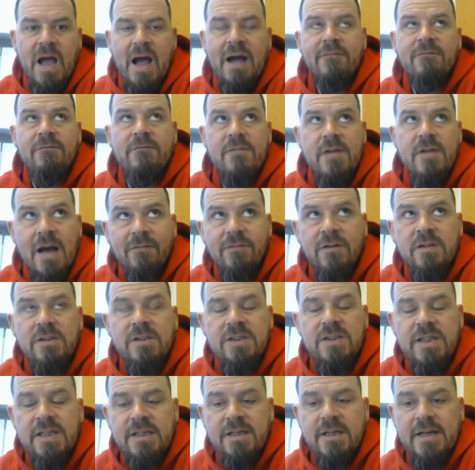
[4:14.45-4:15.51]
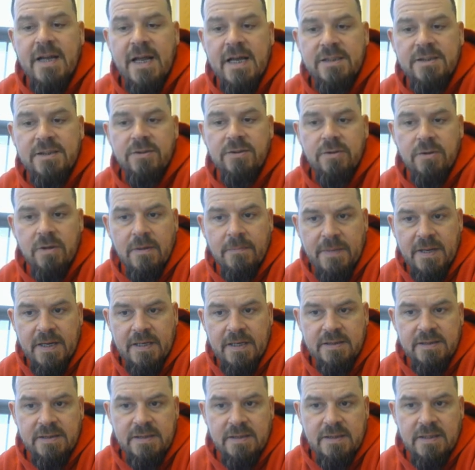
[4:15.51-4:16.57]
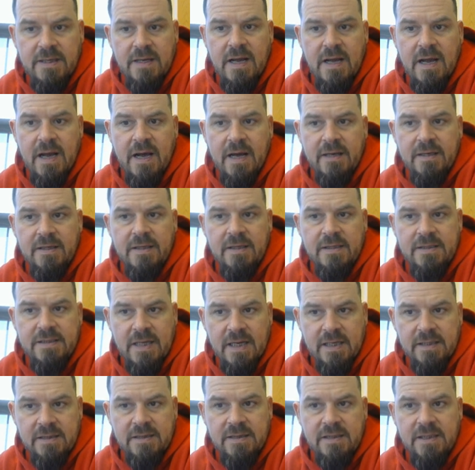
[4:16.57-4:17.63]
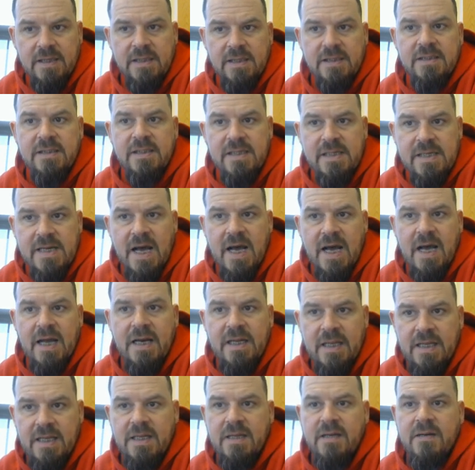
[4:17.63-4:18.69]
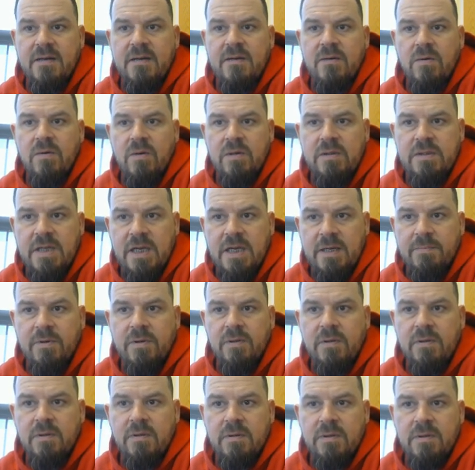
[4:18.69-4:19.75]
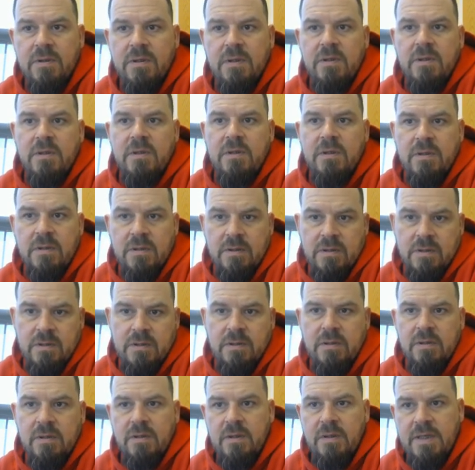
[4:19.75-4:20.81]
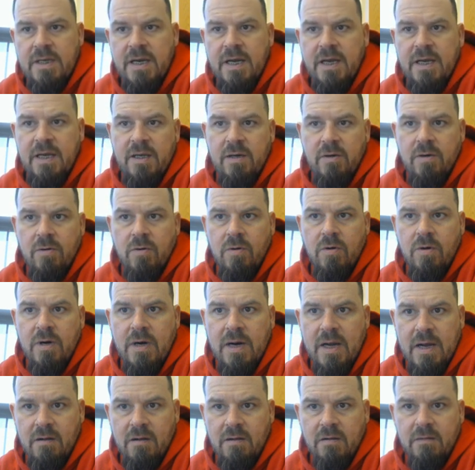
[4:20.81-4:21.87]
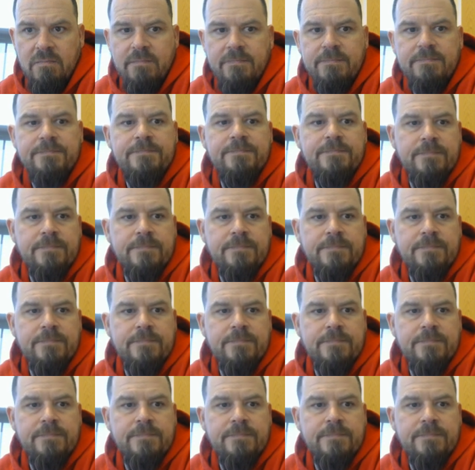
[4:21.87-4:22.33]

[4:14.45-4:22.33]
I've never seen an acid or a base on the test that is not in table K or L.